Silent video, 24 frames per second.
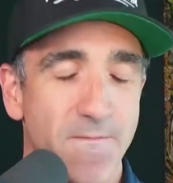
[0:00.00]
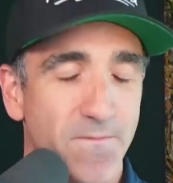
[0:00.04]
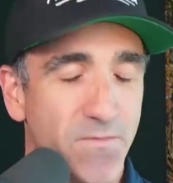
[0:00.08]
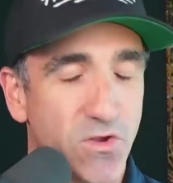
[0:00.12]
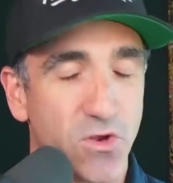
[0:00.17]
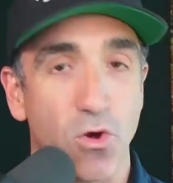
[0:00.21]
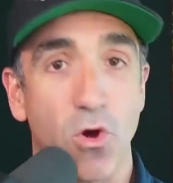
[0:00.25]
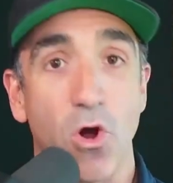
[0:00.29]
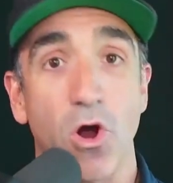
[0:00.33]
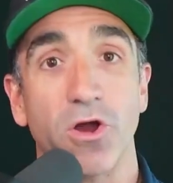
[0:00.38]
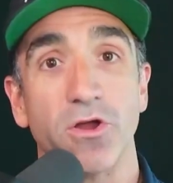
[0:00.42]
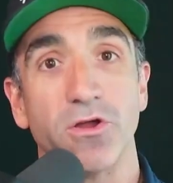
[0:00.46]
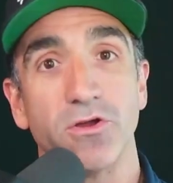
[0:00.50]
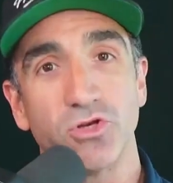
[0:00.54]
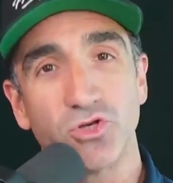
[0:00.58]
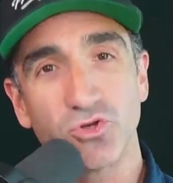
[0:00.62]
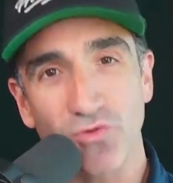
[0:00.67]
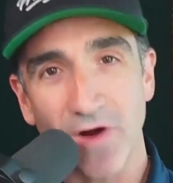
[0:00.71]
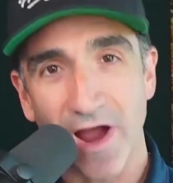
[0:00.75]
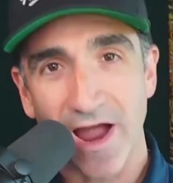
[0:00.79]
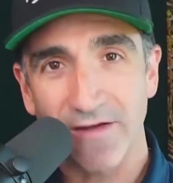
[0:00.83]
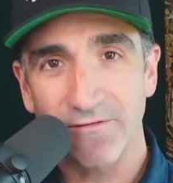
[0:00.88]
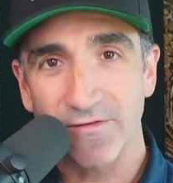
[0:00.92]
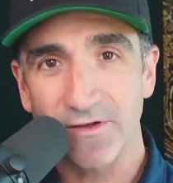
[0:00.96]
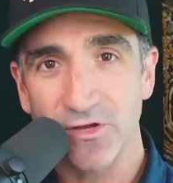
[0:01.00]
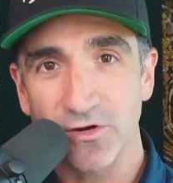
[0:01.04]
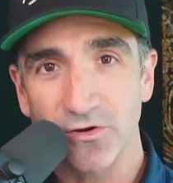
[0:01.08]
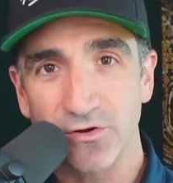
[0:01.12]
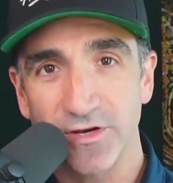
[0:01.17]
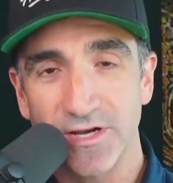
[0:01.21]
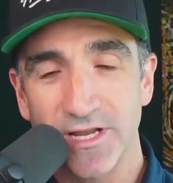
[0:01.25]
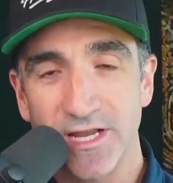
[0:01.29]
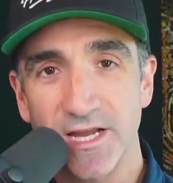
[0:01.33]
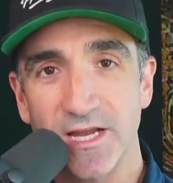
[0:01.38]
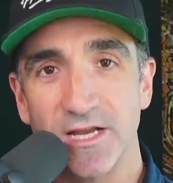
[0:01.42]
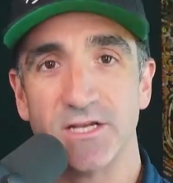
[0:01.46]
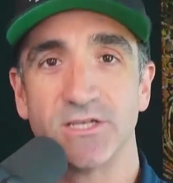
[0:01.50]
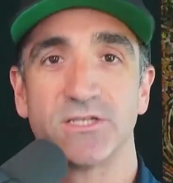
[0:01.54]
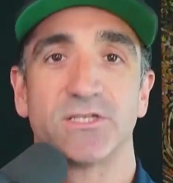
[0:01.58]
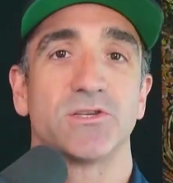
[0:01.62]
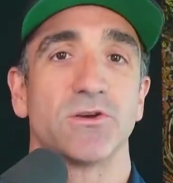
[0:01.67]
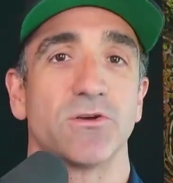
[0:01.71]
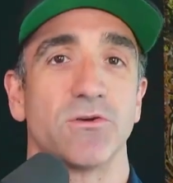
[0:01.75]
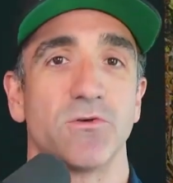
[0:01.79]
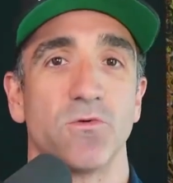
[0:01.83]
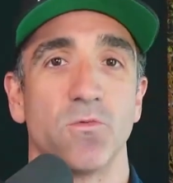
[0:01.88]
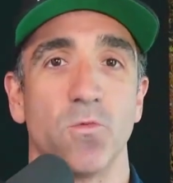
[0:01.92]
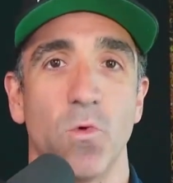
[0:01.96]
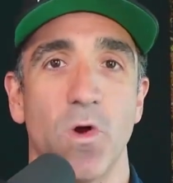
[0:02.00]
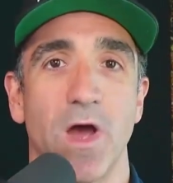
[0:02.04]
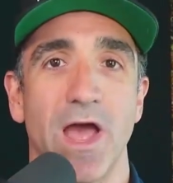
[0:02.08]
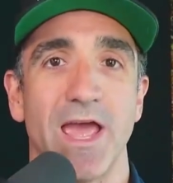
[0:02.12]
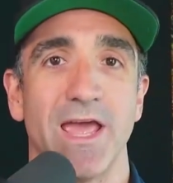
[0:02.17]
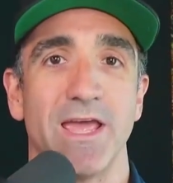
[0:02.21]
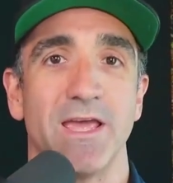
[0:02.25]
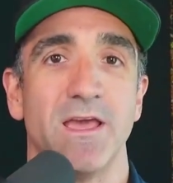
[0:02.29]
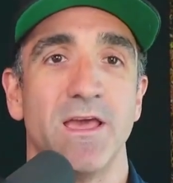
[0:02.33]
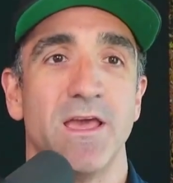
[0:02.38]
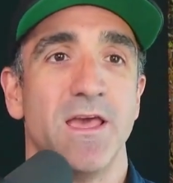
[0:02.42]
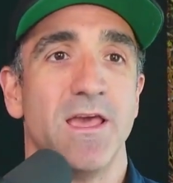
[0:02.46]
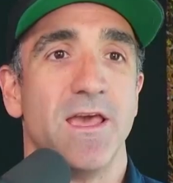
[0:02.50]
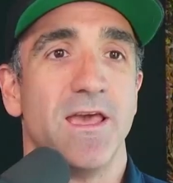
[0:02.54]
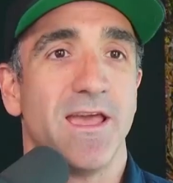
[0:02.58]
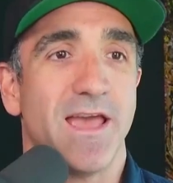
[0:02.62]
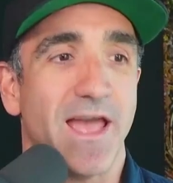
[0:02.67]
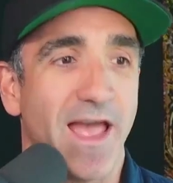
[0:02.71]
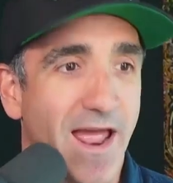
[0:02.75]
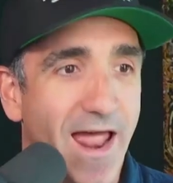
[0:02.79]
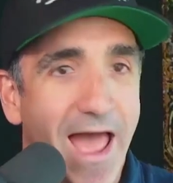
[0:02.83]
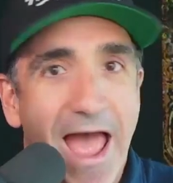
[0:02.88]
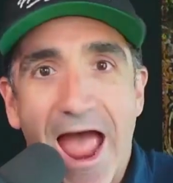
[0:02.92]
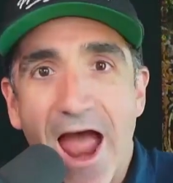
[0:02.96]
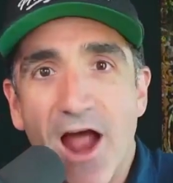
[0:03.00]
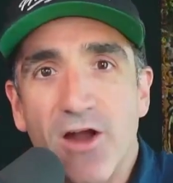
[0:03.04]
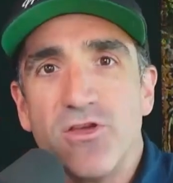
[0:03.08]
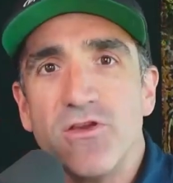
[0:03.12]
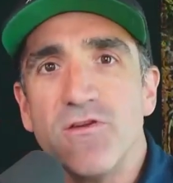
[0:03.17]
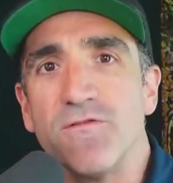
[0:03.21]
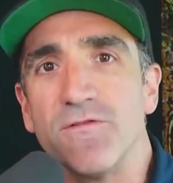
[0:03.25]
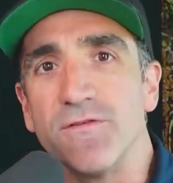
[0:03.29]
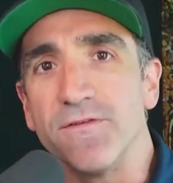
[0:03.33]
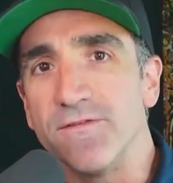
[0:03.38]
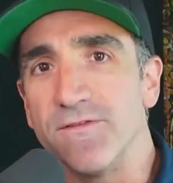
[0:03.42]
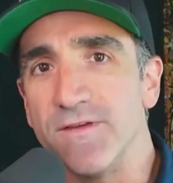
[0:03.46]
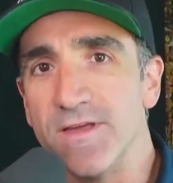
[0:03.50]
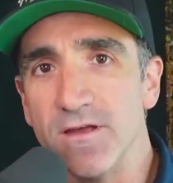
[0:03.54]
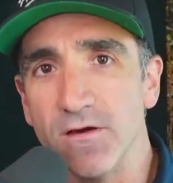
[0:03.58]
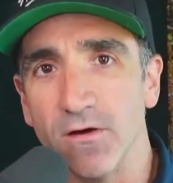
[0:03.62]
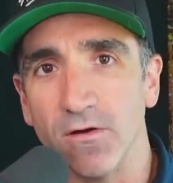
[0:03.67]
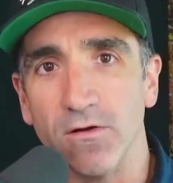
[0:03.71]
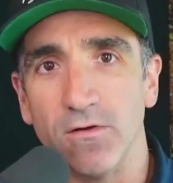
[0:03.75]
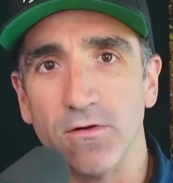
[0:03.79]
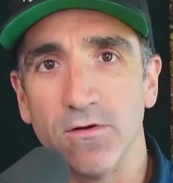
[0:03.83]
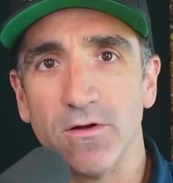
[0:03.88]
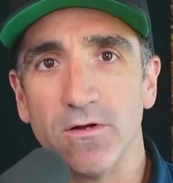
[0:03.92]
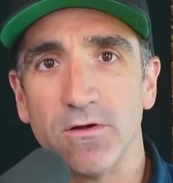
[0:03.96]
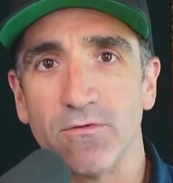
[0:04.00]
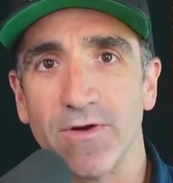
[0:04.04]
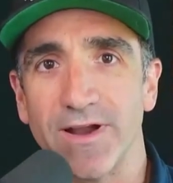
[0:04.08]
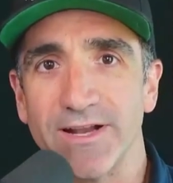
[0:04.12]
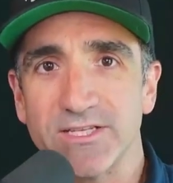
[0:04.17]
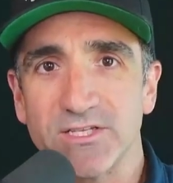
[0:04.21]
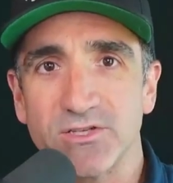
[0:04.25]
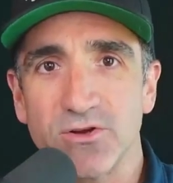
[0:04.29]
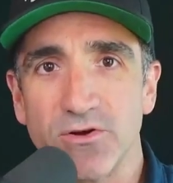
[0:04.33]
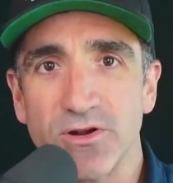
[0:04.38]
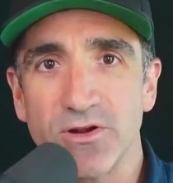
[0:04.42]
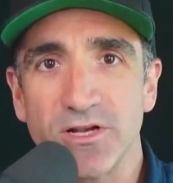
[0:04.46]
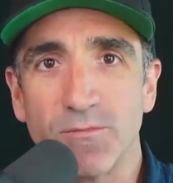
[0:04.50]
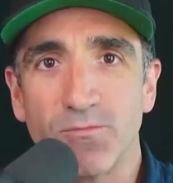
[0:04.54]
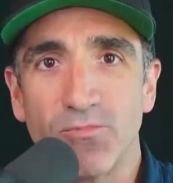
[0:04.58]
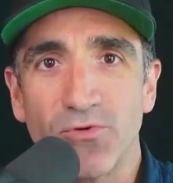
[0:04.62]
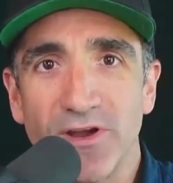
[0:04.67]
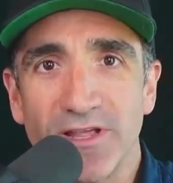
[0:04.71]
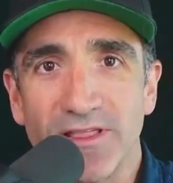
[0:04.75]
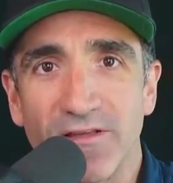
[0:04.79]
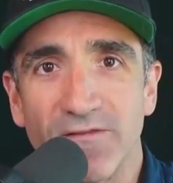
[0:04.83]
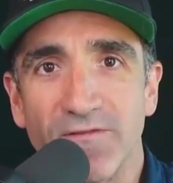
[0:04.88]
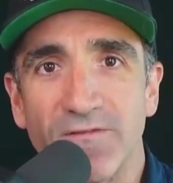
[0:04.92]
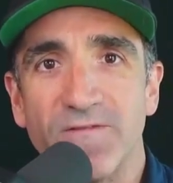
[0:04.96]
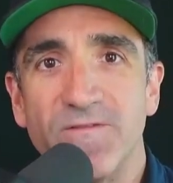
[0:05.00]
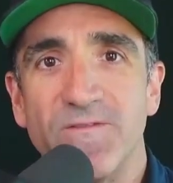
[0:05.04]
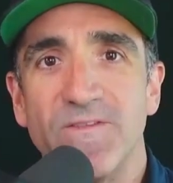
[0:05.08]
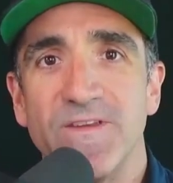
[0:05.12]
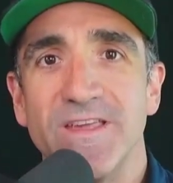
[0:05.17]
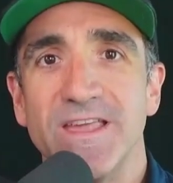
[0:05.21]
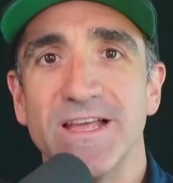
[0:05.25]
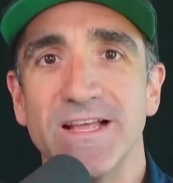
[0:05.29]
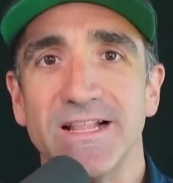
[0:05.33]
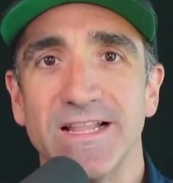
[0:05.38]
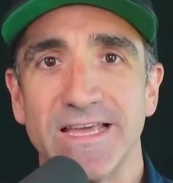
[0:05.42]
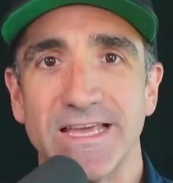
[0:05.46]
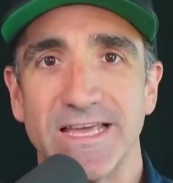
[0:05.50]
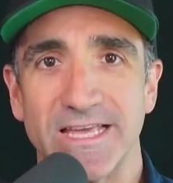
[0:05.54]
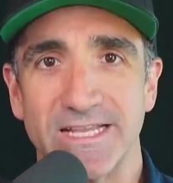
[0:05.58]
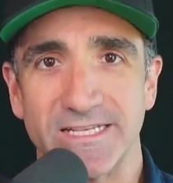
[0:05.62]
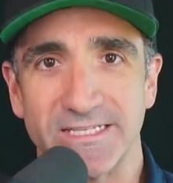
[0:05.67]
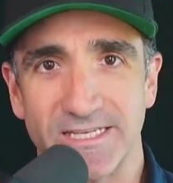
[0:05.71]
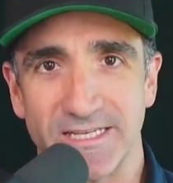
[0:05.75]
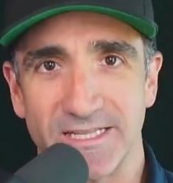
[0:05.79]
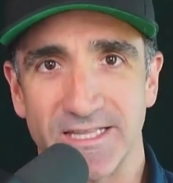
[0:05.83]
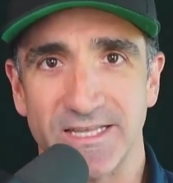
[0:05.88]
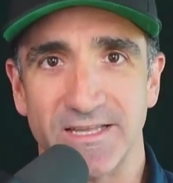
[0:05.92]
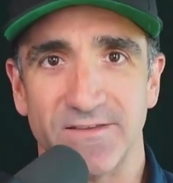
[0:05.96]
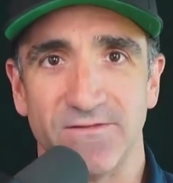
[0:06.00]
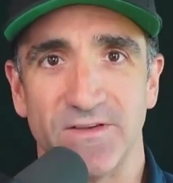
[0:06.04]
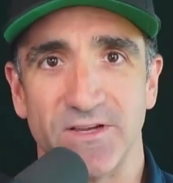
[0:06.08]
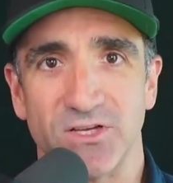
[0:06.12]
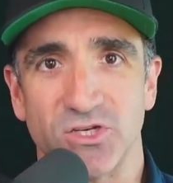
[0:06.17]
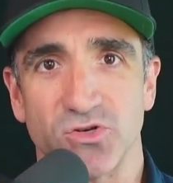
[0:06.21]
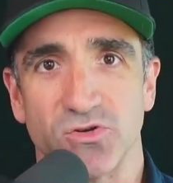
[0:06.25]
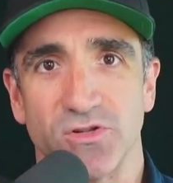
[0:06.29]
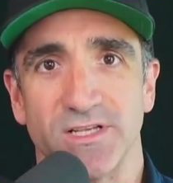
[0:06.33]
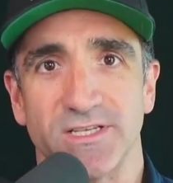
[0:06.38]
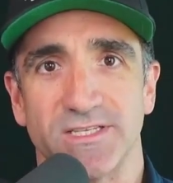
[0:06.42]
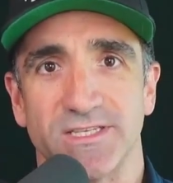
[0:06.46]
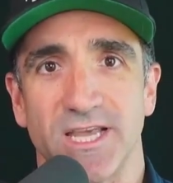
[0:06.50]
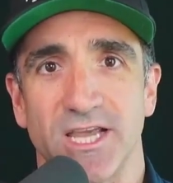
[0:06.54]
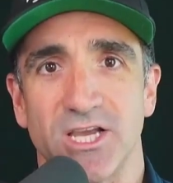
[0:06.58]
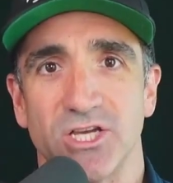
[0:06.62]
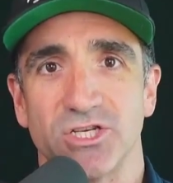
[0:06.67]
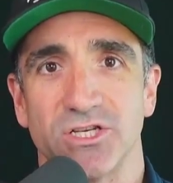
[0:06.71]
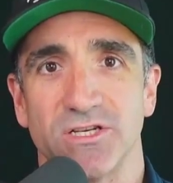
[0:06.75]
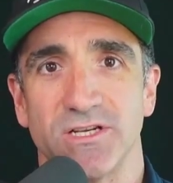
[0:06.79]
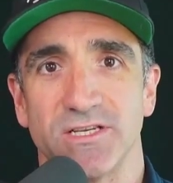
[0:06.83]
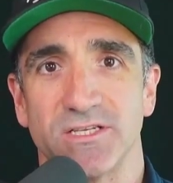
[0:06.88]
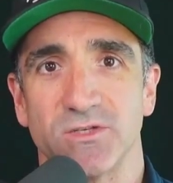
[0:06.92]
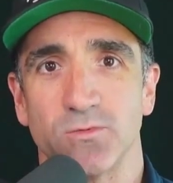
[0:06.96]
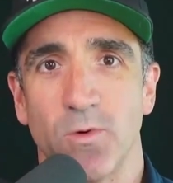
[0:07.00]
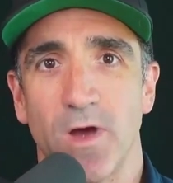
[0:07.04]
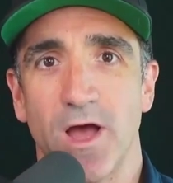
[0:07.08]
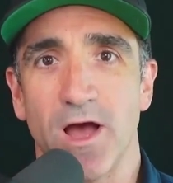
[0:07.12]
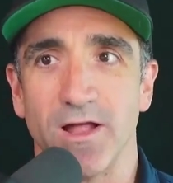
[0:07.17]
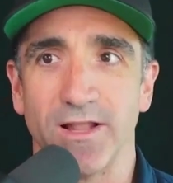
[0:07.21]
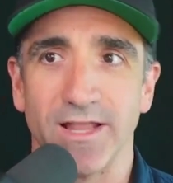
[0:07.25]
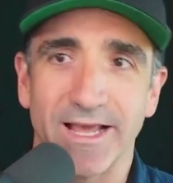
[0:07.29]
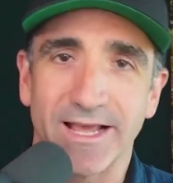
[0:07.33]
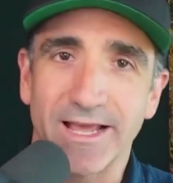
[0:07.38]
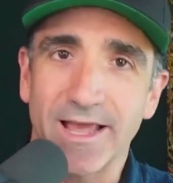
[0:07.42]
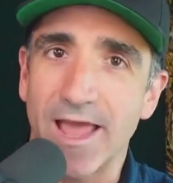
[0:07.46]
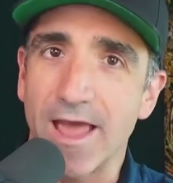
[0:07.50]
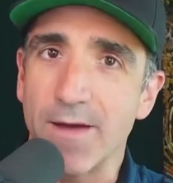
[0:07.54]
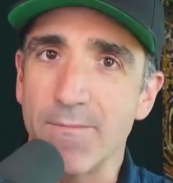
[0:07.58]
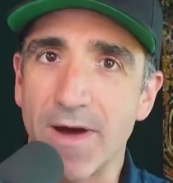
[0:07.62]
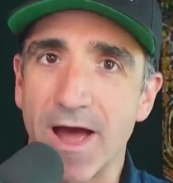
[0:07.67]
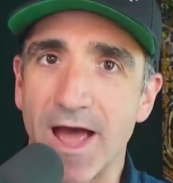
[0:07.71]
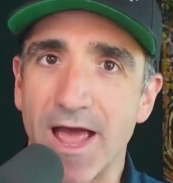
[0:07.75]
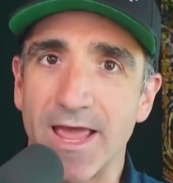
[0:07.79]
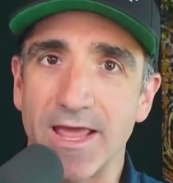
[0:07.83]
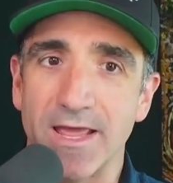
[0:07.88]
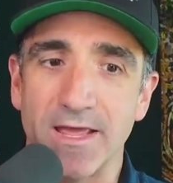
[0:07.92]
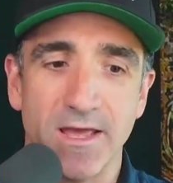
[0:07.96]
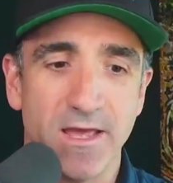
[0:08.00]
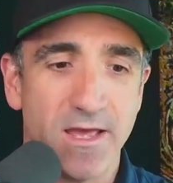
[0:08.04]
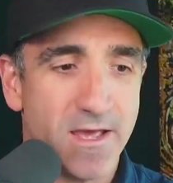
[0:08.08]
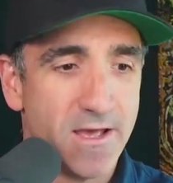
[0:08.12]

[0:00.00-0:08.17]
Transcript: Are you driving your knee in a certain way? How do you feel, right? Starting to bring the feeling into the visualization as well. Like, am I